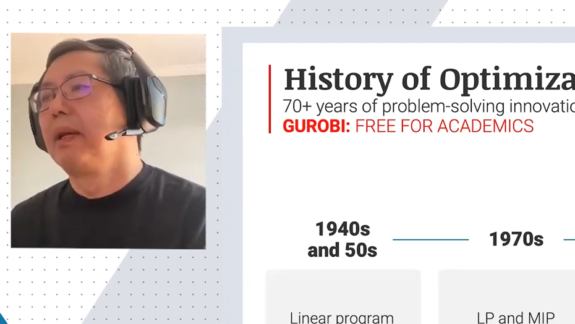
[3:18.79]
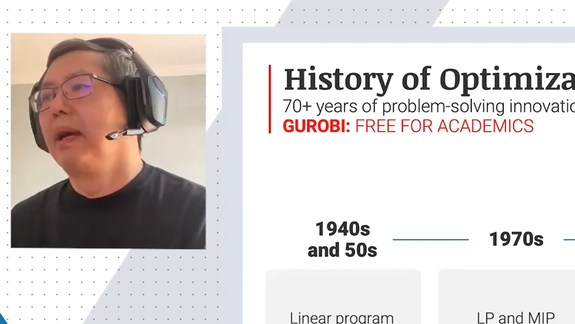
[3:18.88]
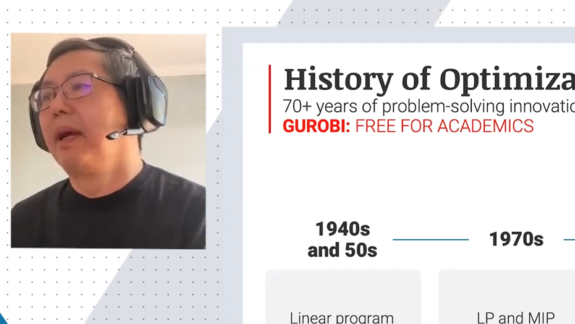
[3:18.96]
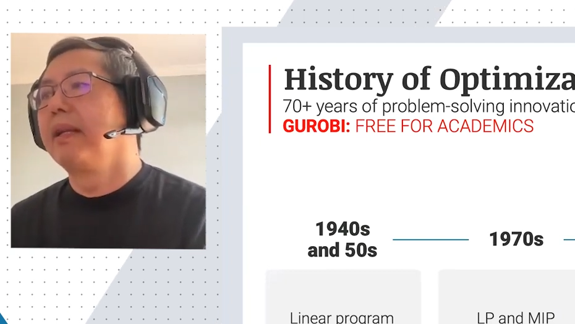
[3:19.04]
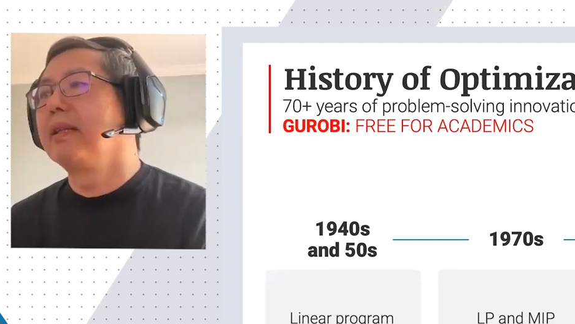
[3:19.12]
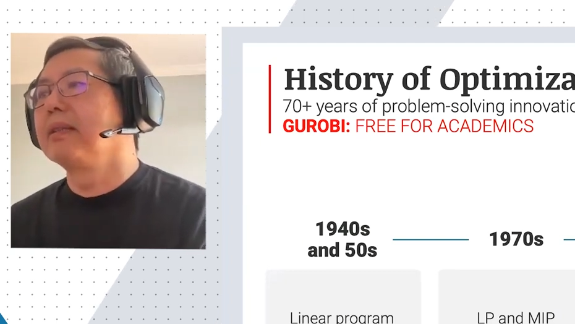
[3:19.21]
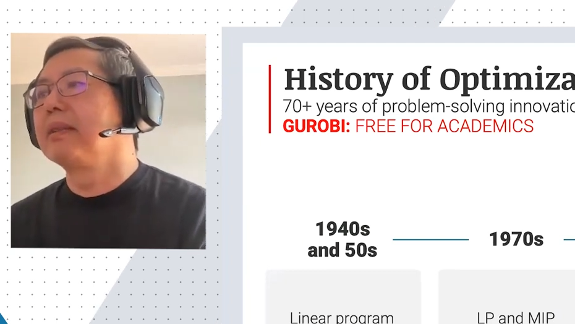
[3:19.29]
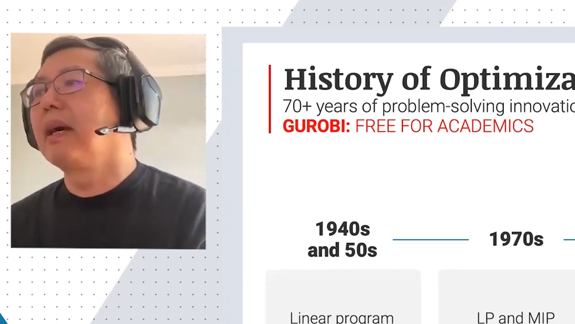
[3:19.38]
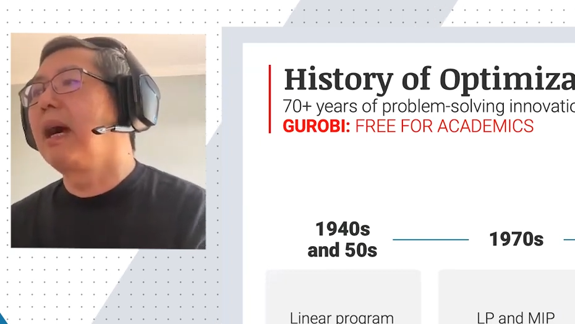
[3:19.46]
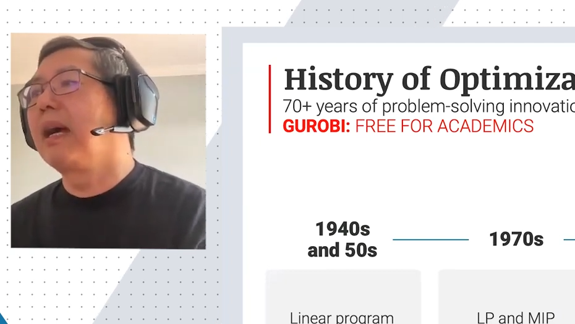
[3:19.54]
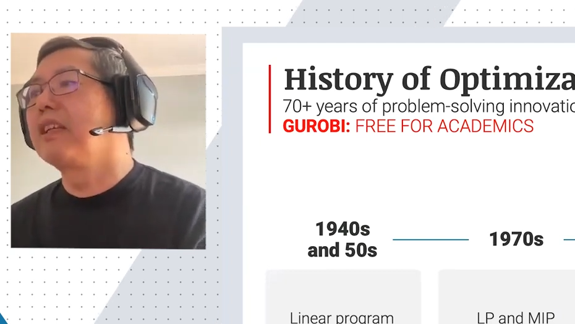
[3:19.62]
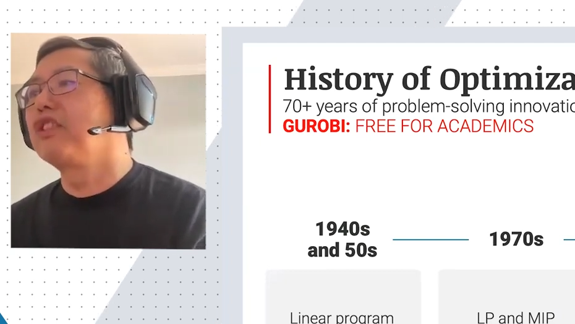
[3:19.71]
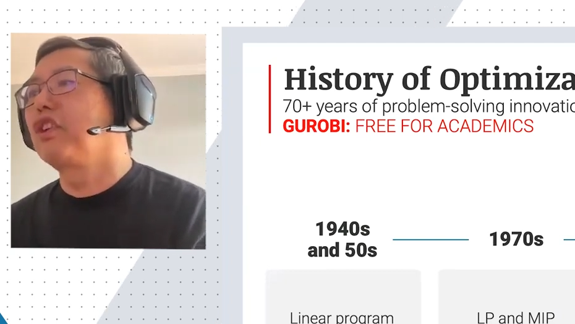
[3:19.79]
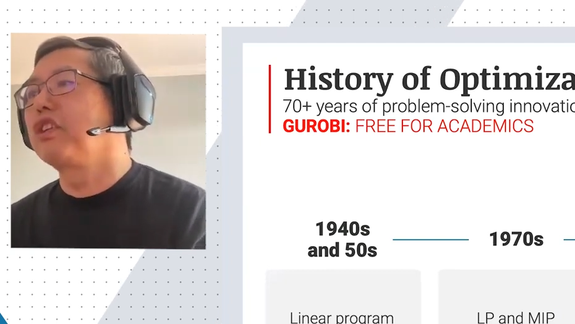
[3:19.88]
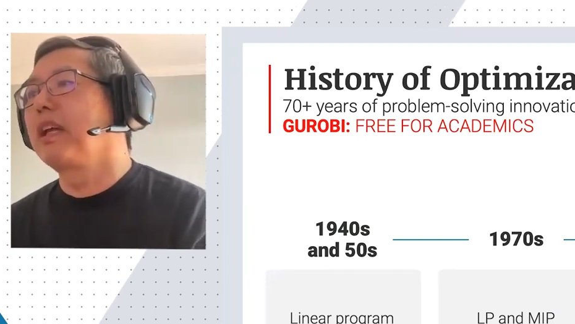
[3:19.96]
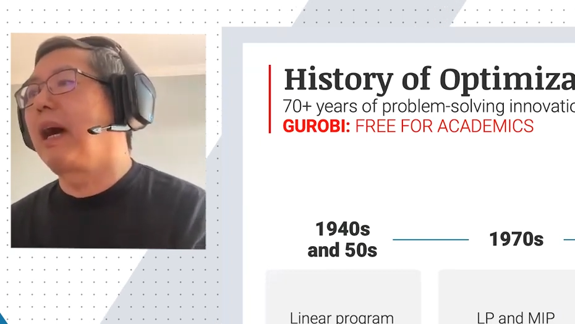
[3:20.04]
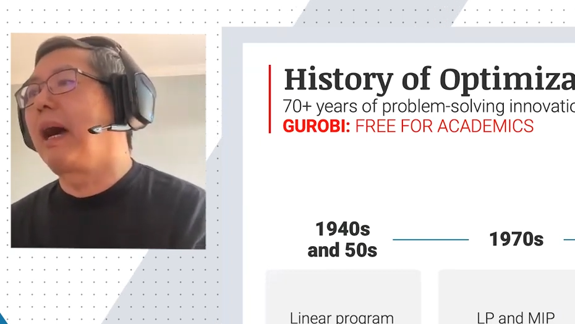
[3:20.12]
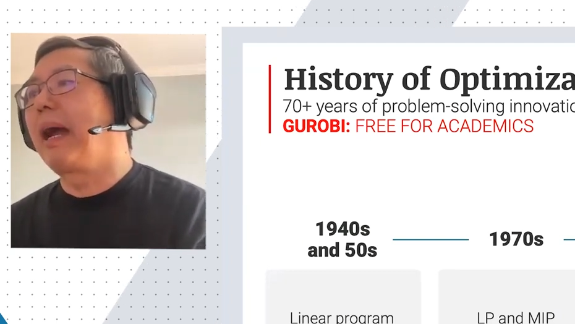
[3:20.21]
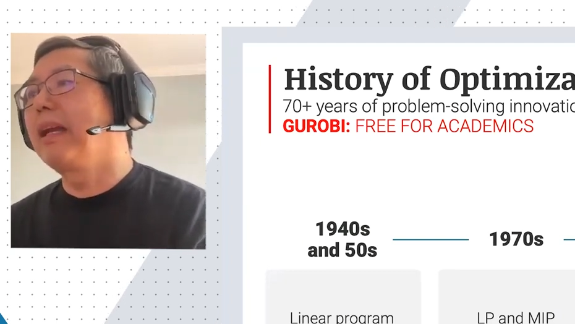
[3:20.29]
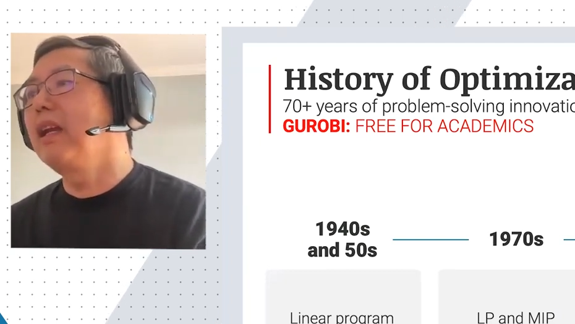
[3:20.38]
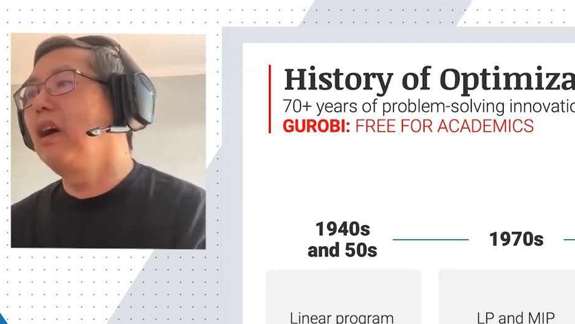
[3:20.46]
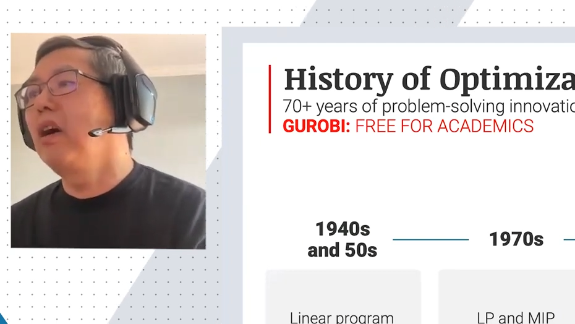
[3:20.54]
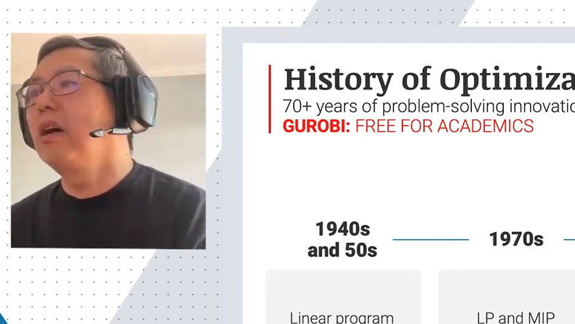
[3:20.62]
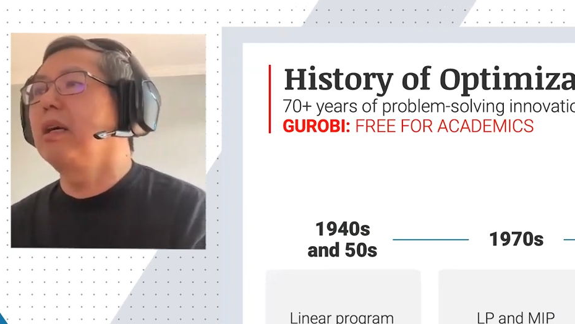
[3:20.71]
And then I joined
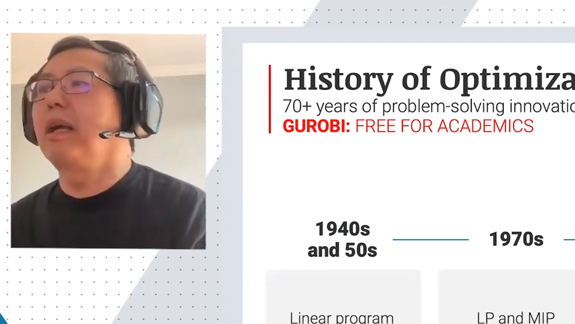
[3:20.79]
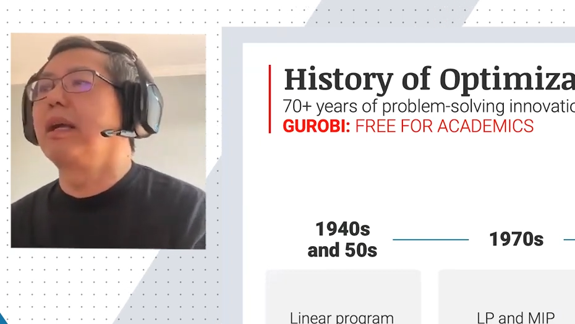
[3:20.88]
iLog